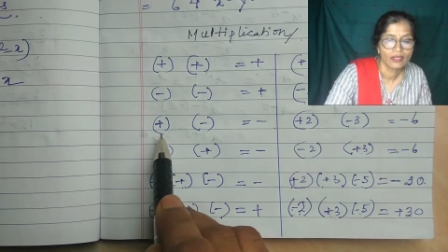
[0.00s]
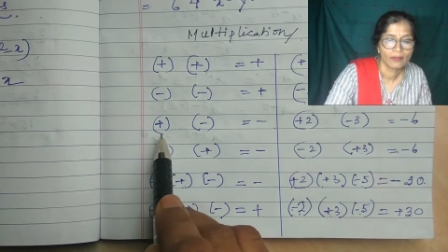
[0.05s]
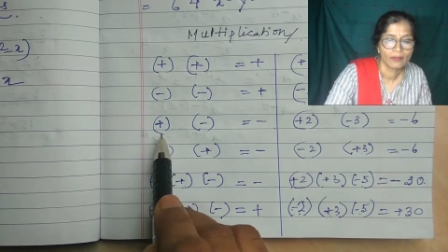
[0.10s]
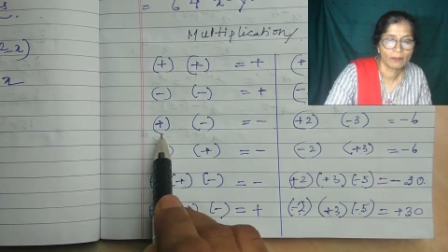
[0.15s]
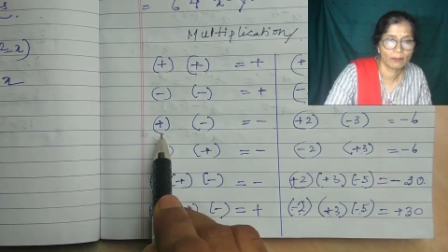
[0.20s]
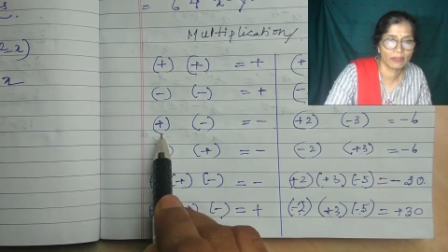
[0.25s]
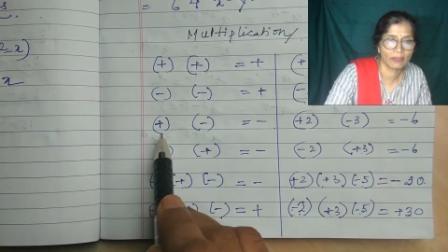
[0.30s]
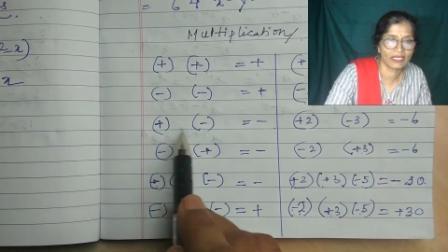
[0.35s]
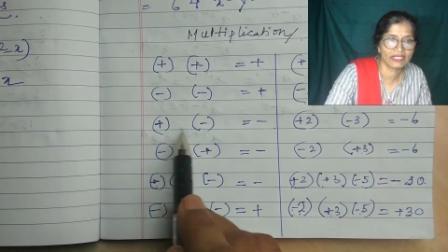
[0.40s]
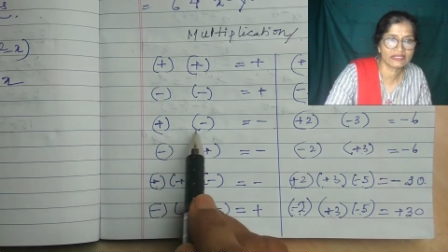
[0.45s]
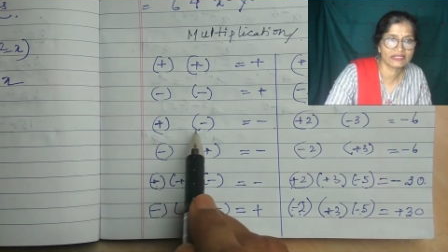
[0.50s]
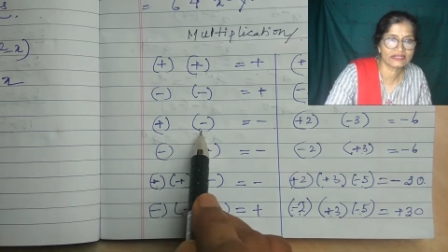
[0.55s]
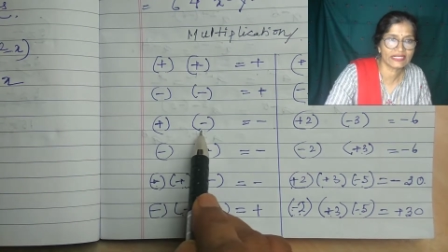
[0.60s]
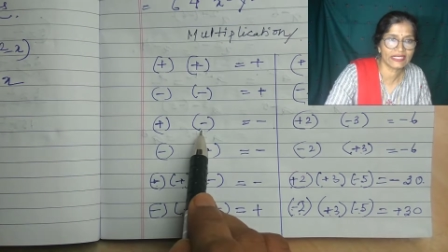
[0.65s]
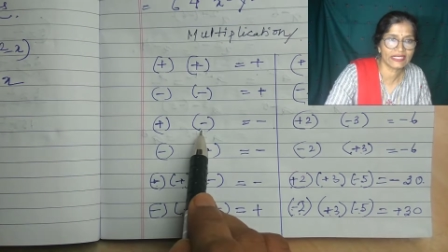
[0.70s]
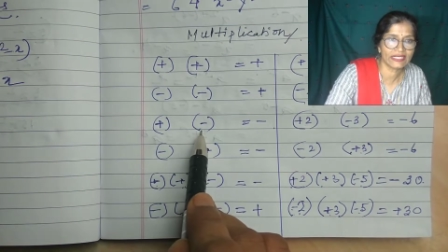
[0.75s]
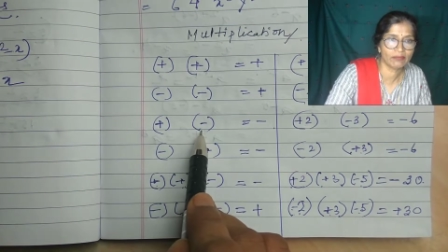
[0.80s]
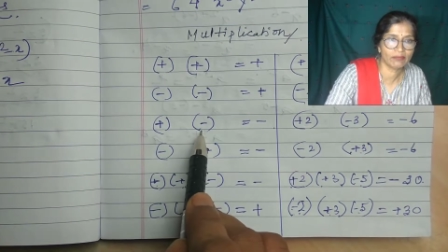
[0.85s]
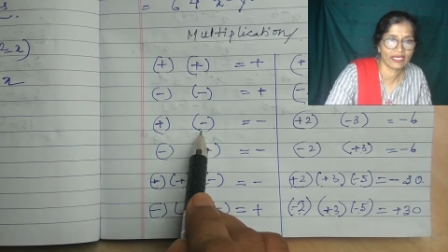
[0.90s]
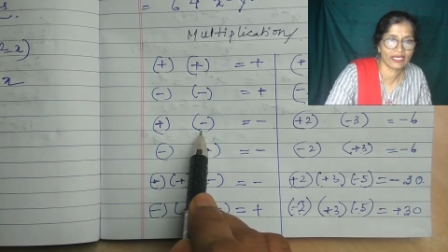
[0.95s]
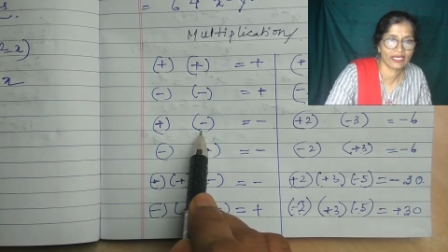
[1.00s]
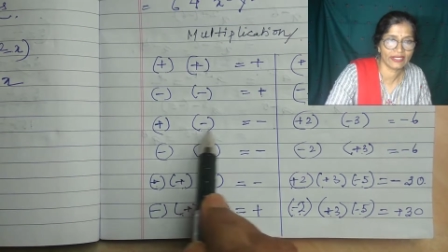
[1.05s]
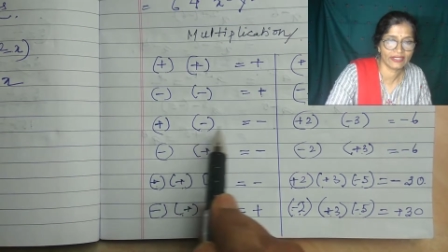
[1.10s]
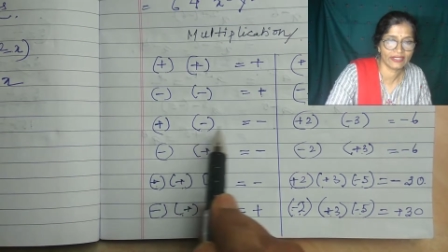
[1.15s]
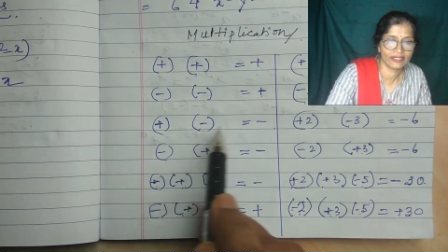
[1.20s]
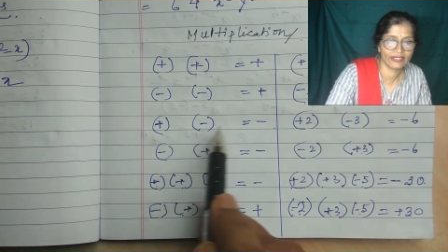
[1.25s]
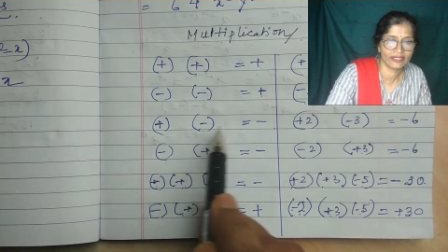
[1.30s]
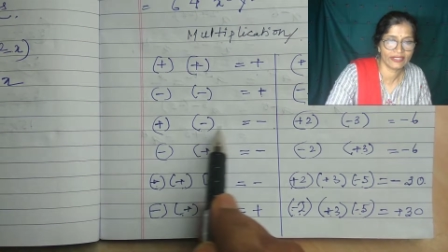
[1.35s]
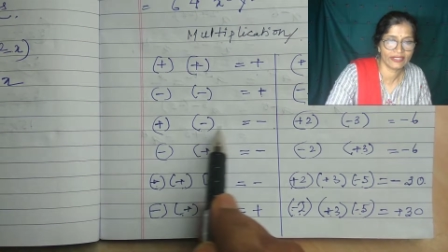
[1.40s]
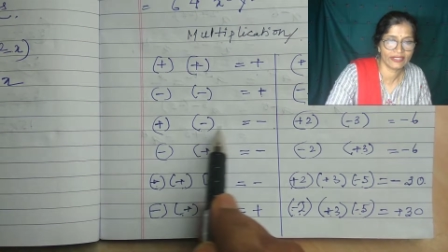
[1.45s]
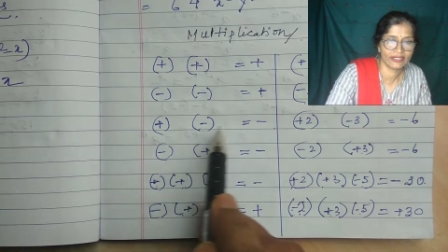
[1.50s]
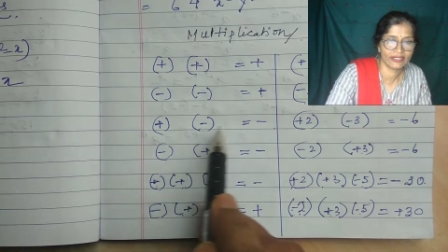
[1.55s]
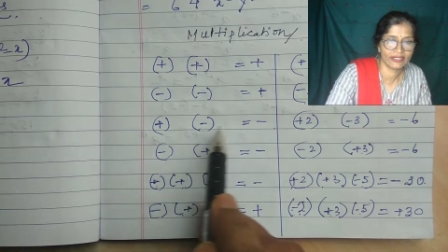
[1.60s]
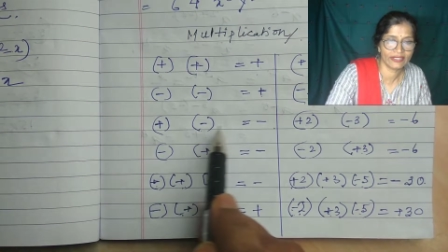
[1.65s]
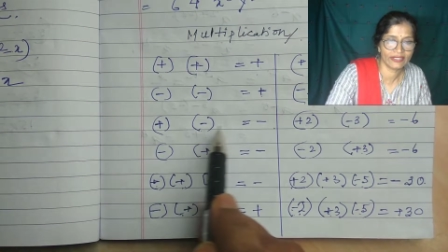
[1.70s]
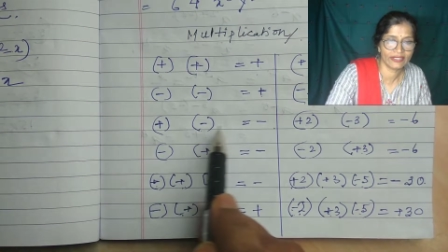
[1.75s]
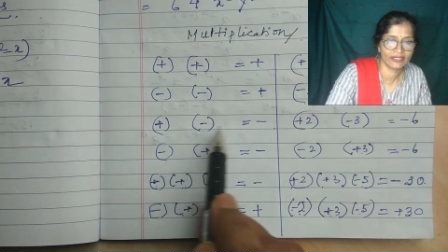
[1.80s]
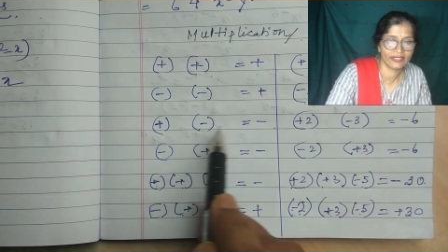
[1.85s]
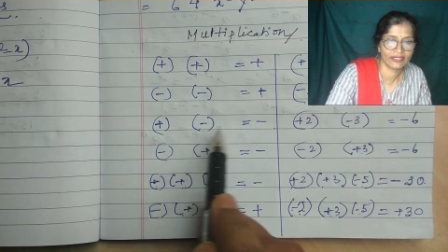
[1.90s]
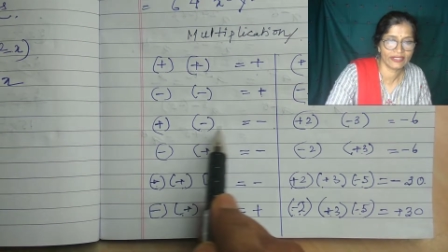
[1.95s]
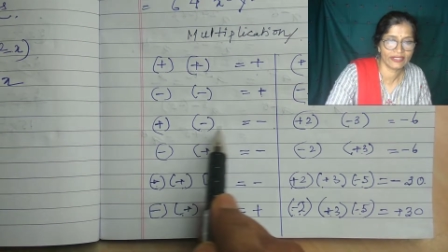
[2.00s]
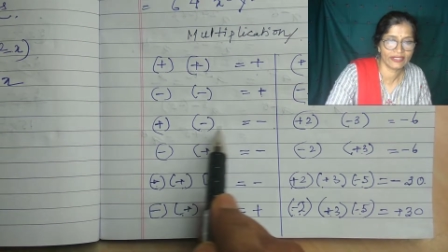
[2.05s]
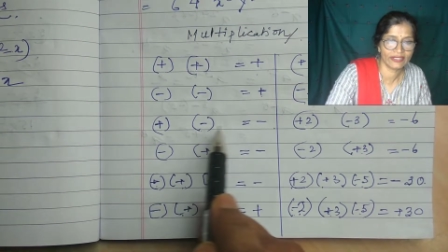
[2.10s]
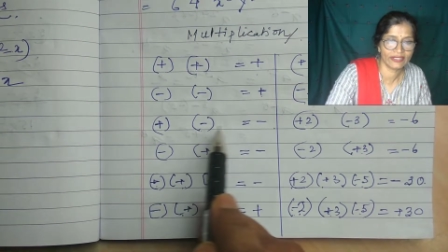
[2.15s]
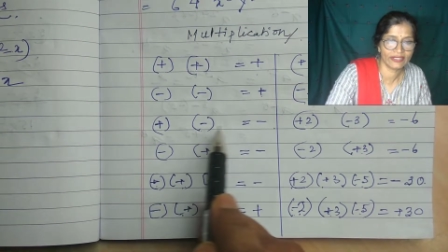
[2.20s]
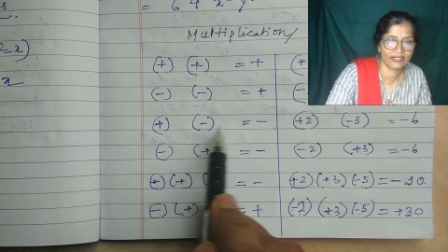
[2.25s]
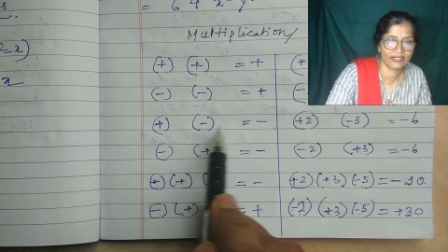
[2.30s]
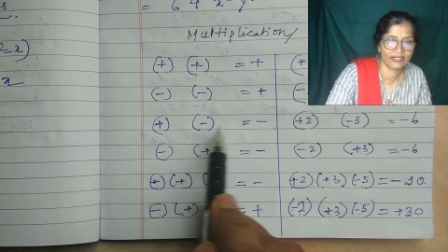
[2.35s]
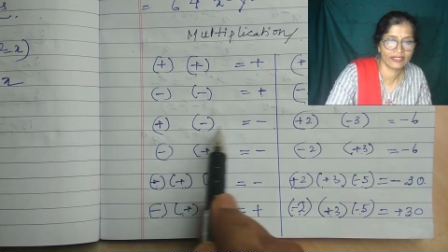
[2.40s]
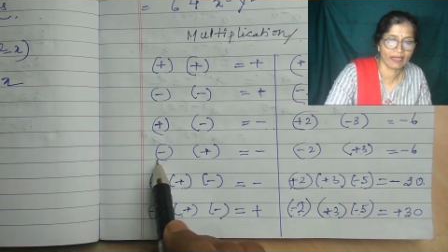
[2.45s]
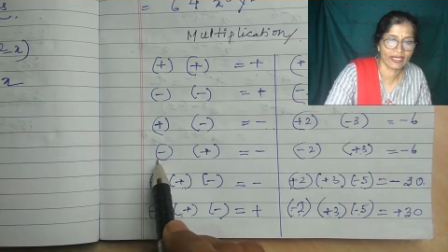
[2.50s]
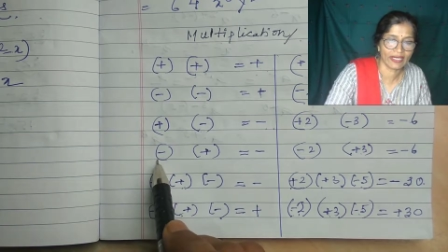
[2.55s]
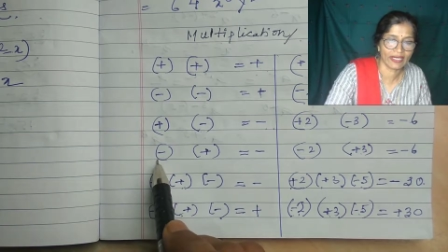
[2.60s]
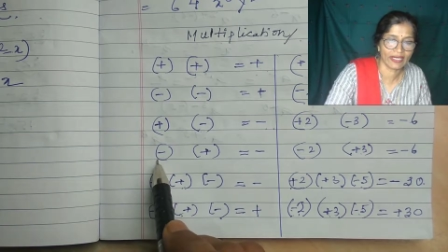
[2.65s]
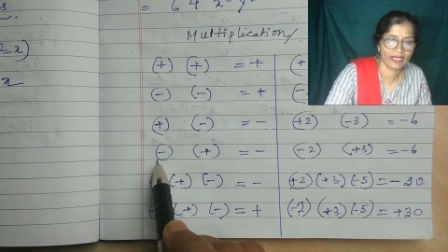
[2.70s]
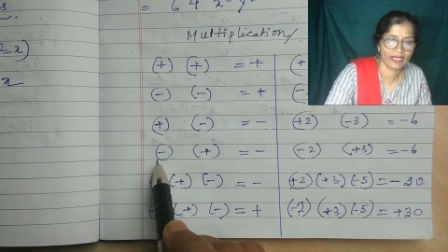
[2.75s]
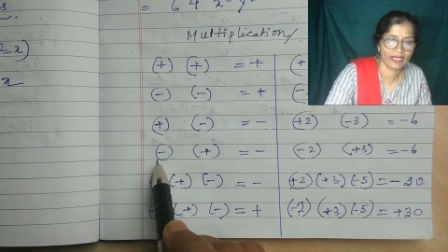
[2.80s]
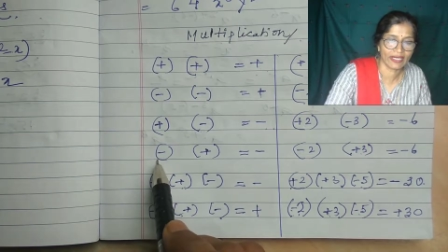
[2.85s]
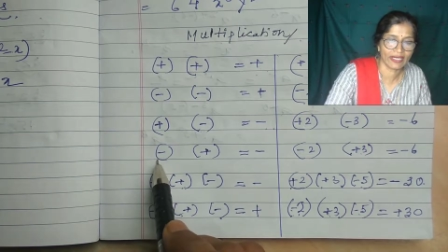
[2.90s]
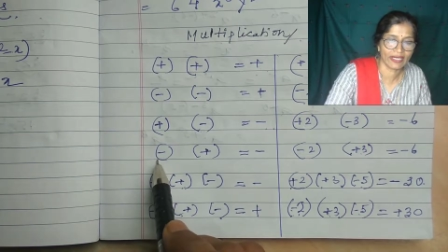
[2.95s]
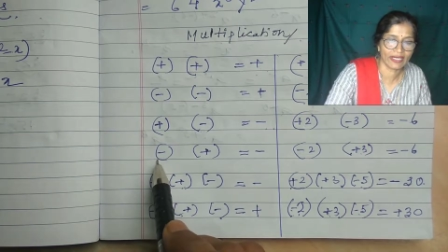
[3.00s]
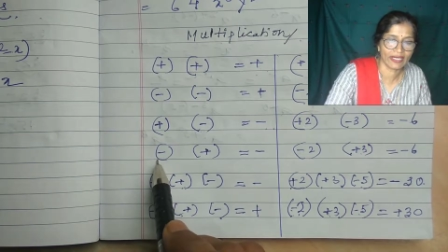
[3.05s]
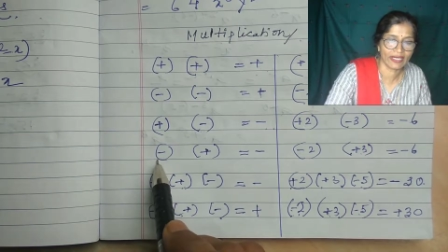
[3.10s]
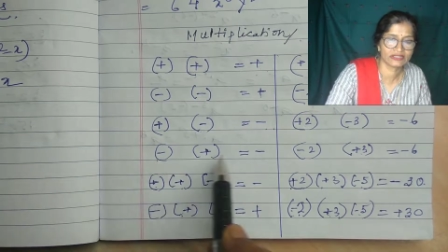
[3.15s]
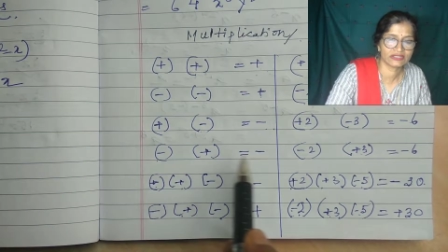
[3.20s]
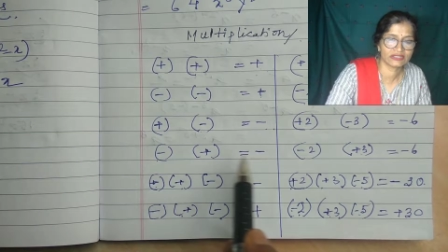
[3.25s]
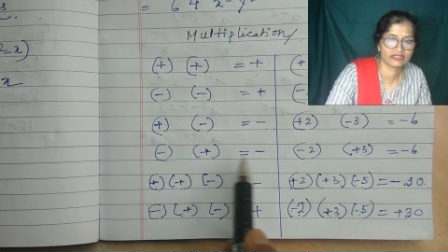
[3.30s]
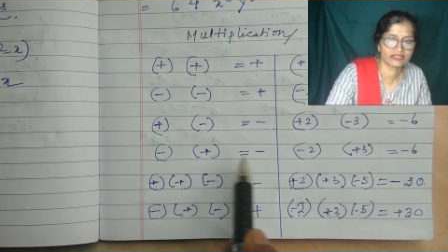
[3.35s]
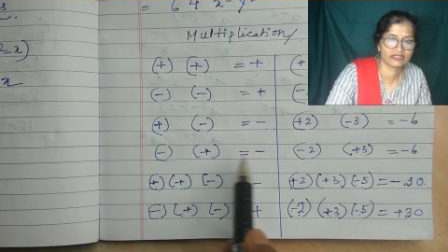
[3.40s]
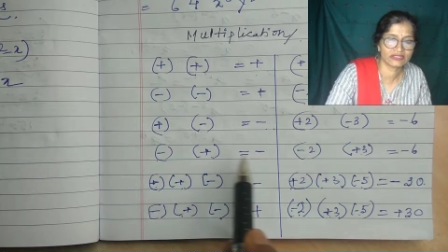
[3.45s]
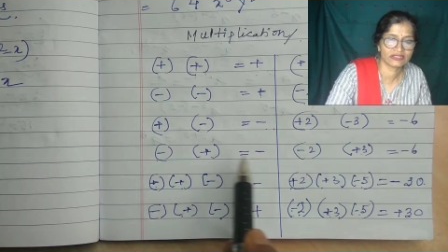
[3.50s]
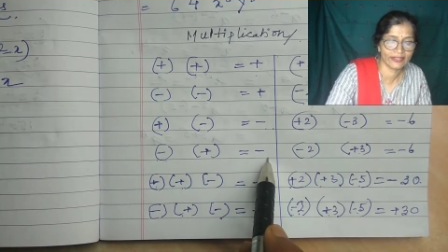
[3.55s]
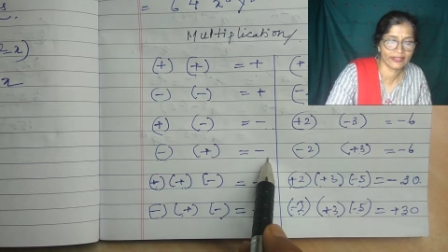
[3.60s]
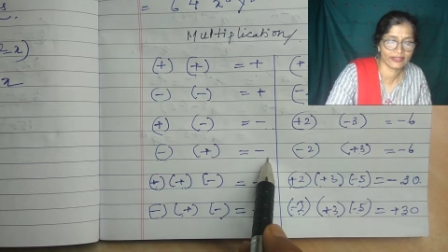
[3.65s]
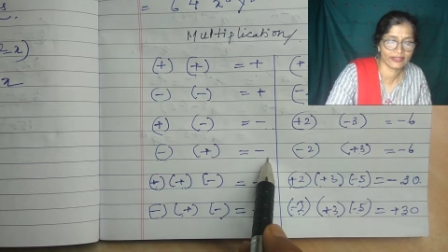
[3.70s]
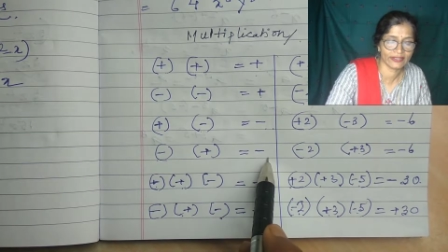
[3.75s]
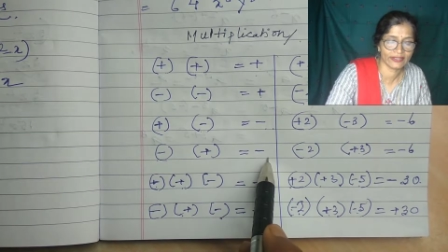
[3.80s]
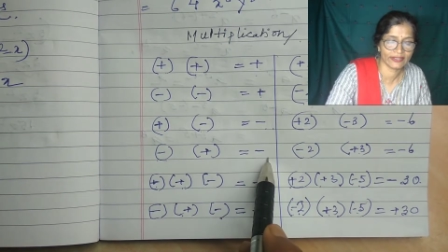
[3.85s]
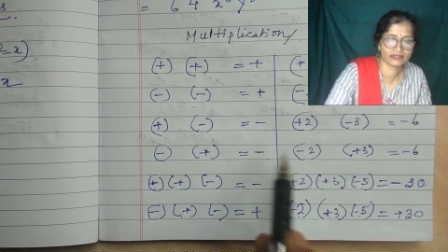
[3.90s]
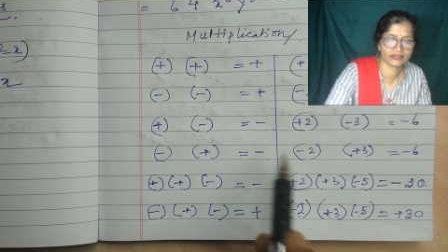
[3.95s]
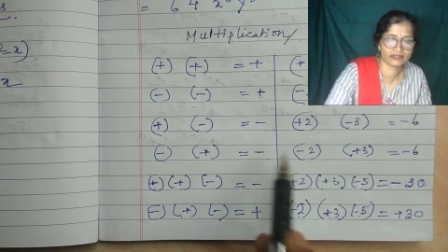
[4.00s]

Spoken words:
Plus and minus is minus. Minus plus is minus.